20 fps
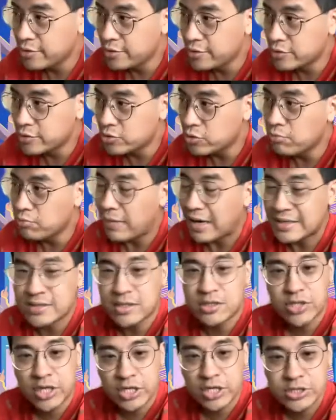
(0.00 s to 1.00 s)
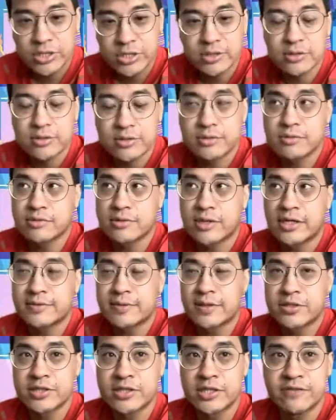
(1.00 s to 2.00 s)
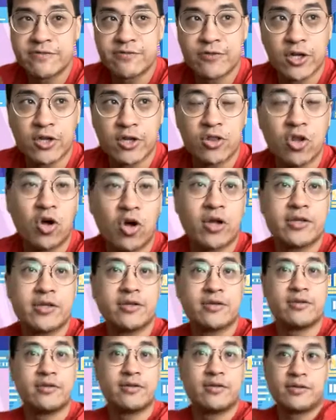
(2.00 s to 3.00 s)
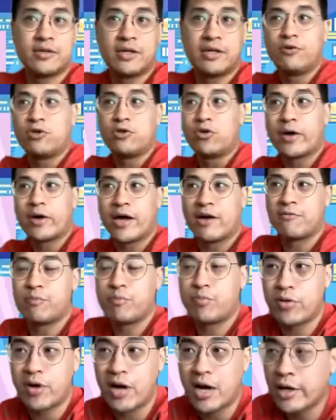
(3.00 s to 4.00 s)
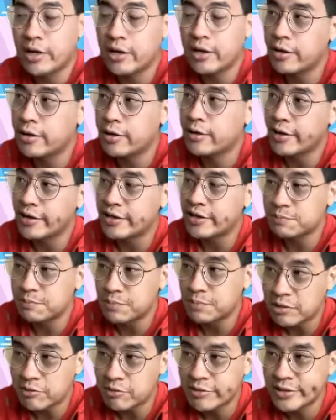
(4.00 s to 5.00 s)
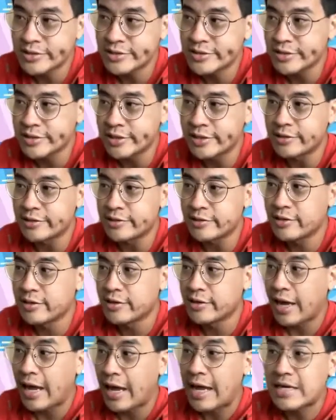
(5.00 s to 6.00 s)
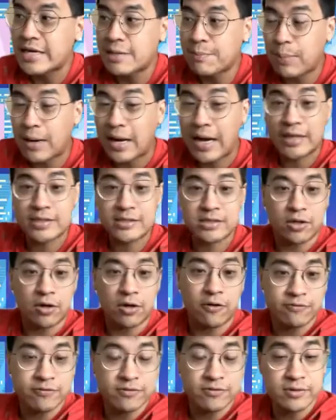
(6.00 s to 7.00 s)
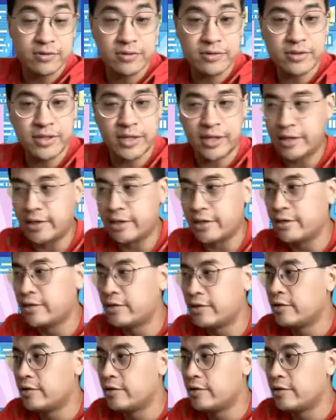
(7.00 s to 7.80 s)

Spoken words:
So my suggestion, especially if you don't have prior experience in any part of the